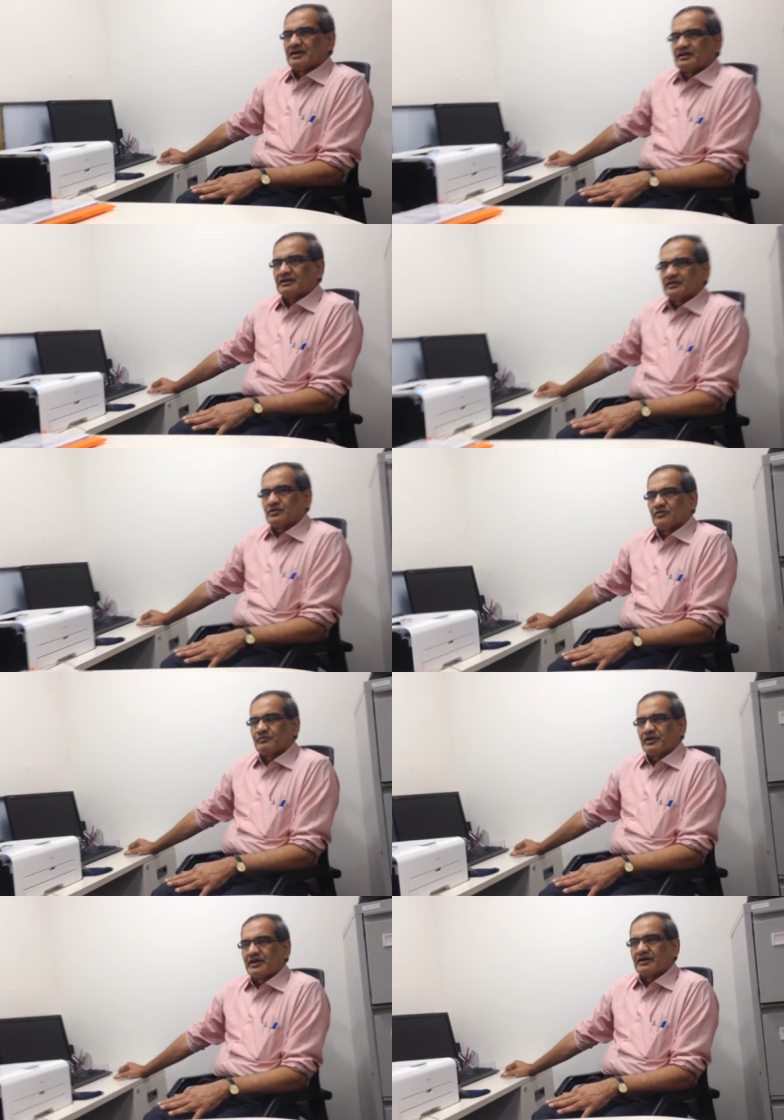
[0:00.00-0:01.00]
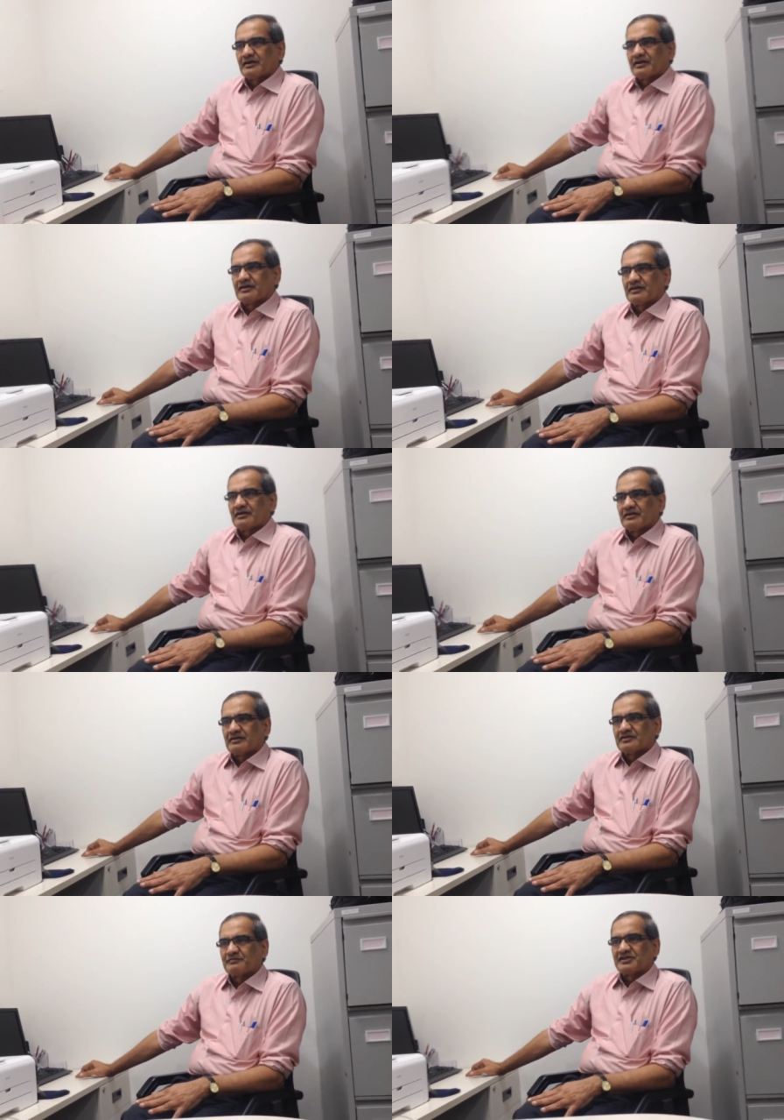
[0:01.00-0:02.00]
related to pediatric
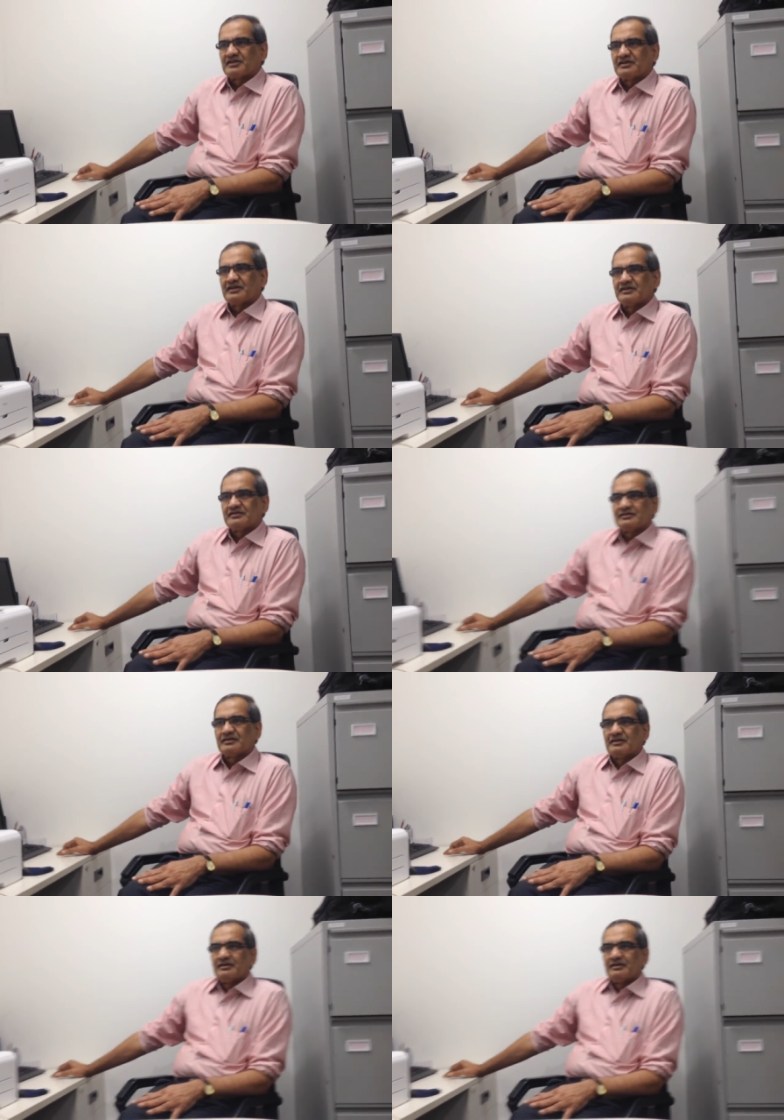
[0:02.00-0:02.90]
uh, specialties